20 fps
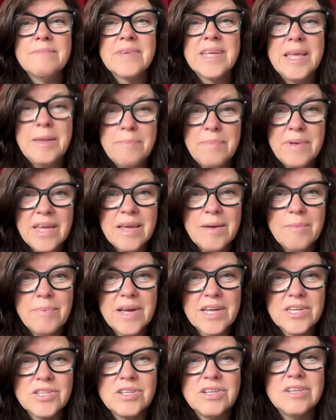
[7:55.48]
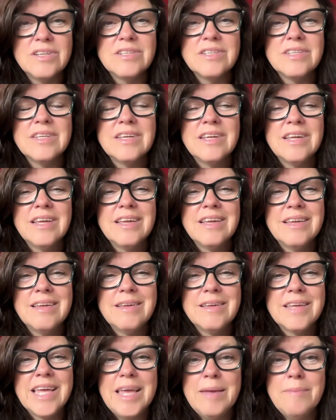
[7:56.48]
keep being compassionate,
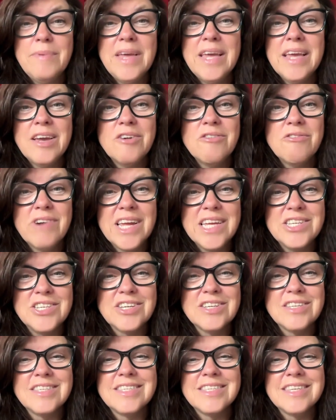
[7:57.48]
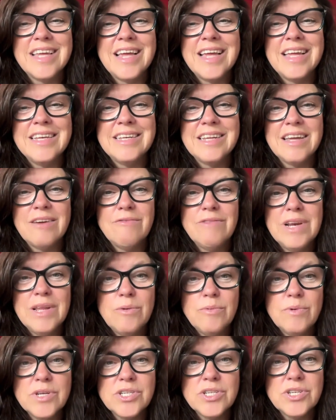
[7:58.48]
keep being courageous, and I
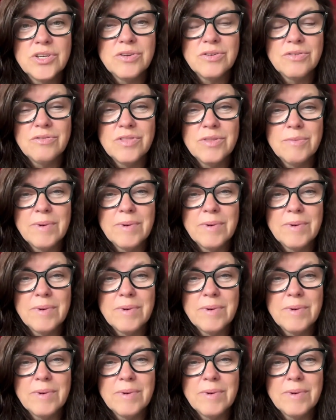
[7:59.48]
really wish you